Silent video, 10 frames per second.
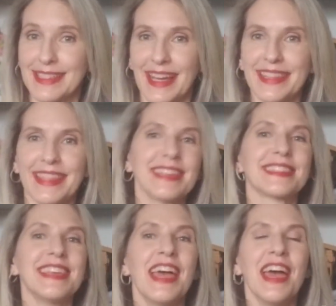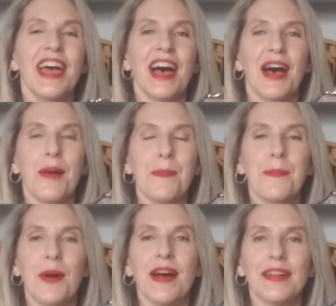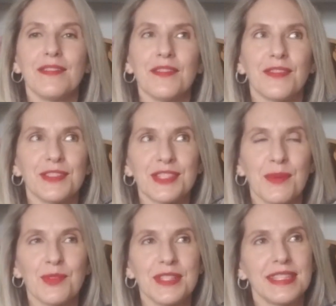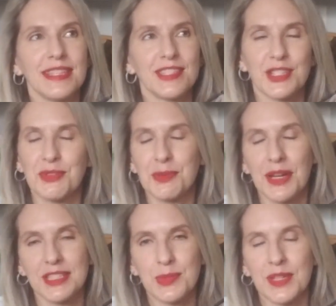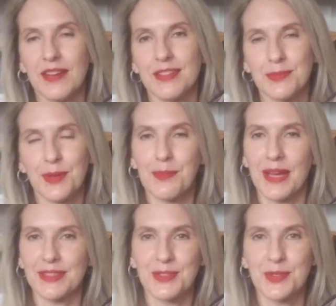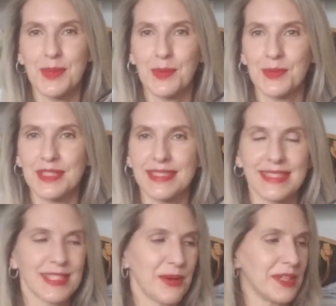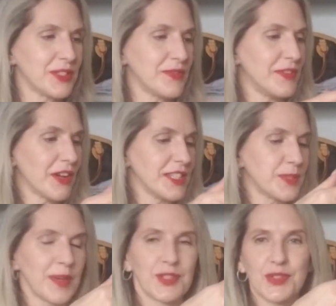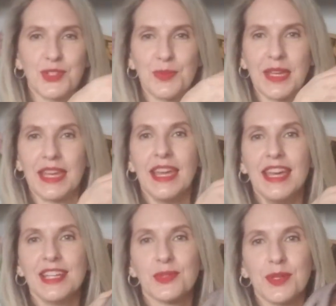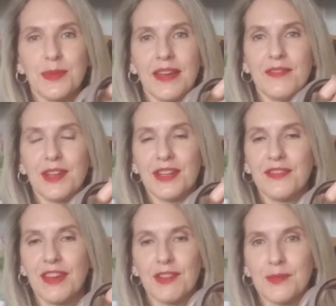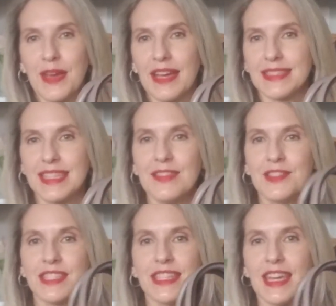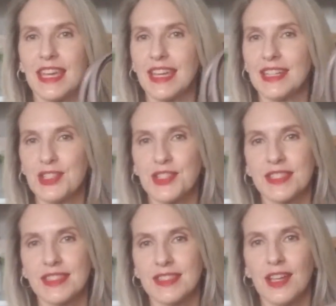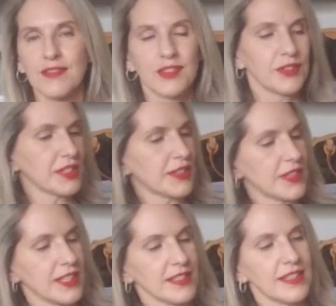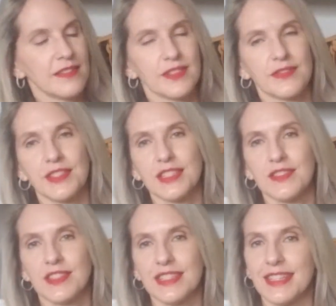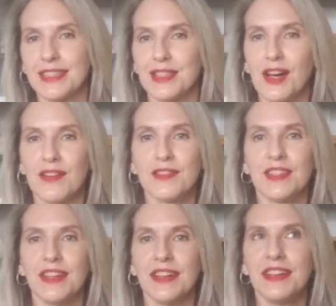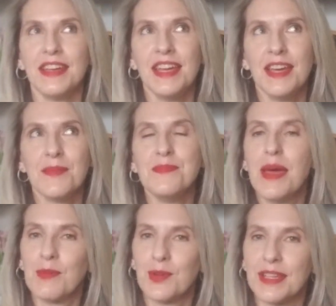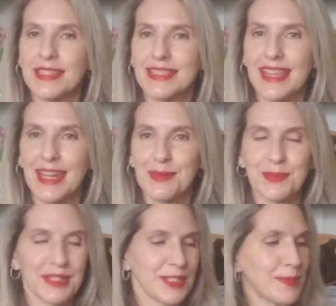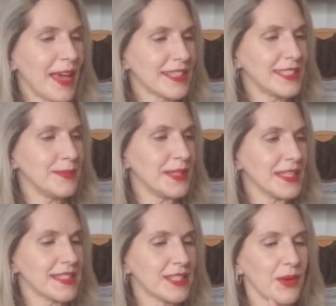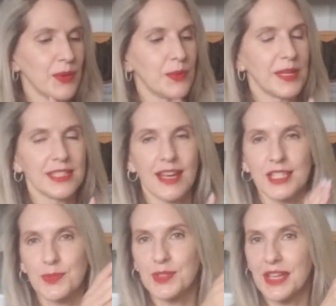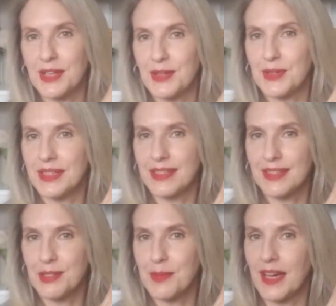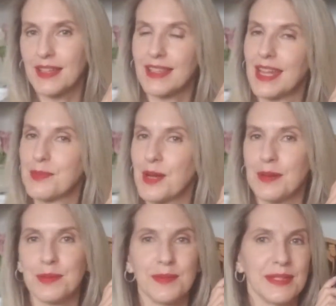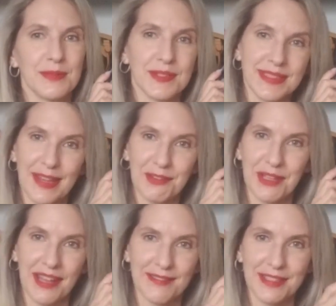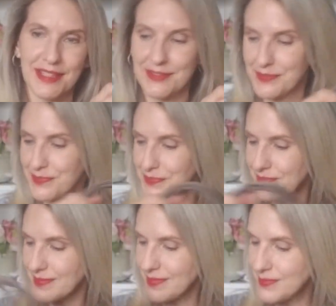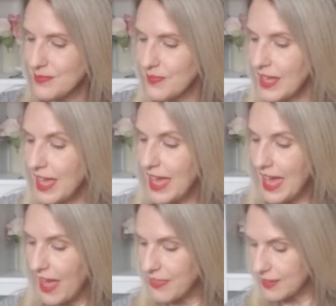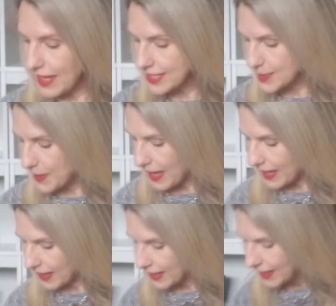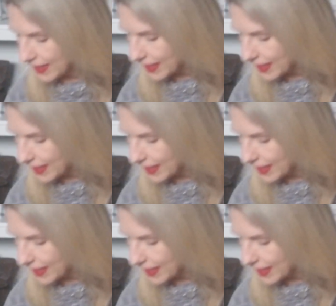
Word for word: like this uh, but for some reason, it just reminds me of it and brought back those memories. And so it's very special to me. It's one of my very favorite bags. Even today, I just love the look of it. I love the feel of it. And I love the memories that it brings back to me. So my Tod's Bauletto, another bag that I probably will never get rid of. And the last bag